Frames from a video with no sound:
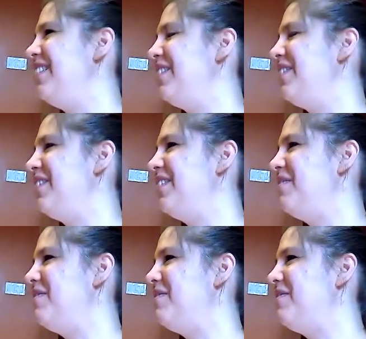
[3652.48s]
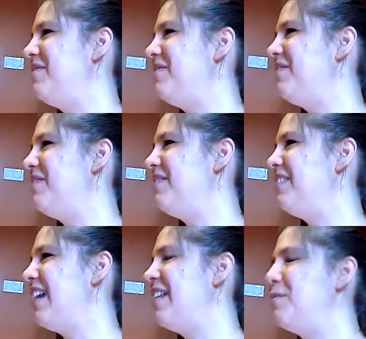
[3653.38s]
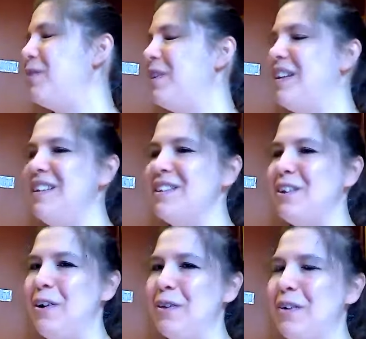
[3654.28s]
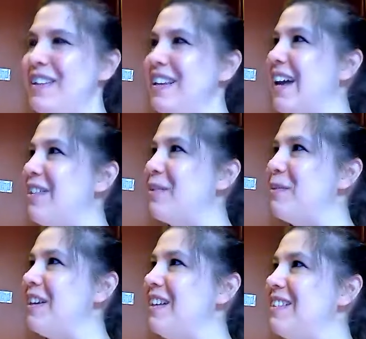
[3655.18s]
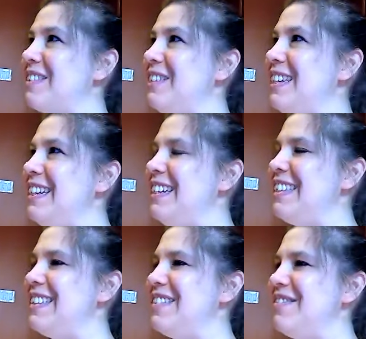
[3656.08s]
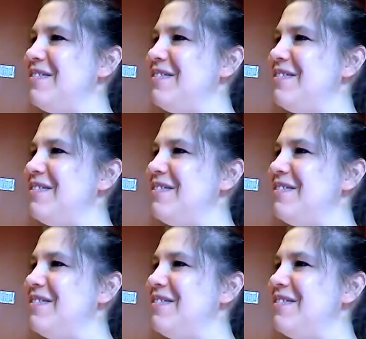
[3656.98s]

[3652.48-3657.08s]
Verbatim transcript: Beautiful. And then bring the knees all the way together, please. Squeeze.